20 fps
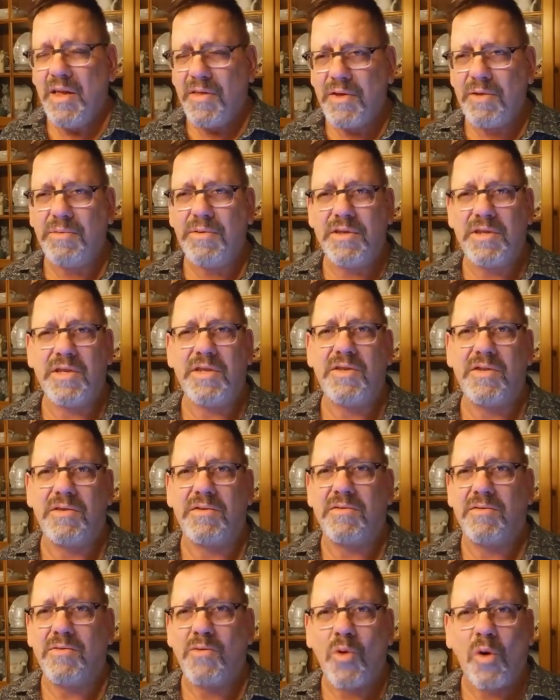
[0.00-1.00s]
they were
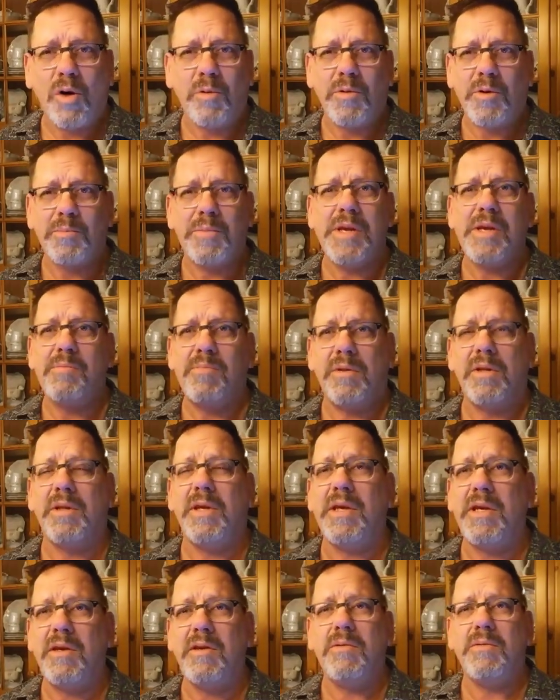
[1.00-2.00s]
just normal people
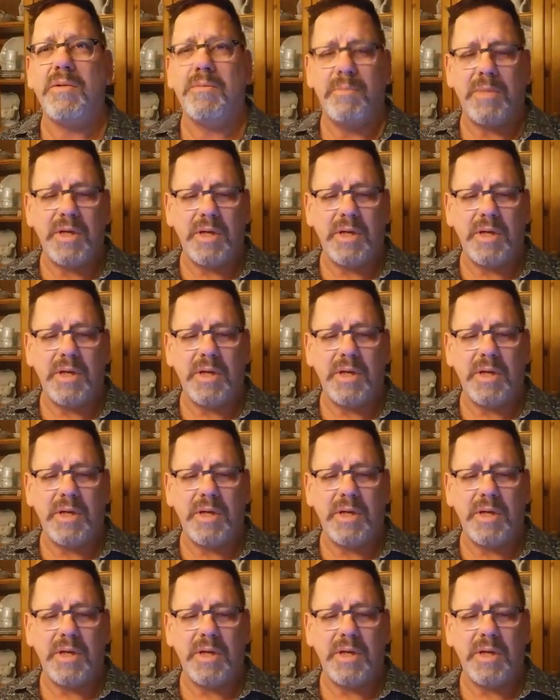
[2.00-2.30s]
like you and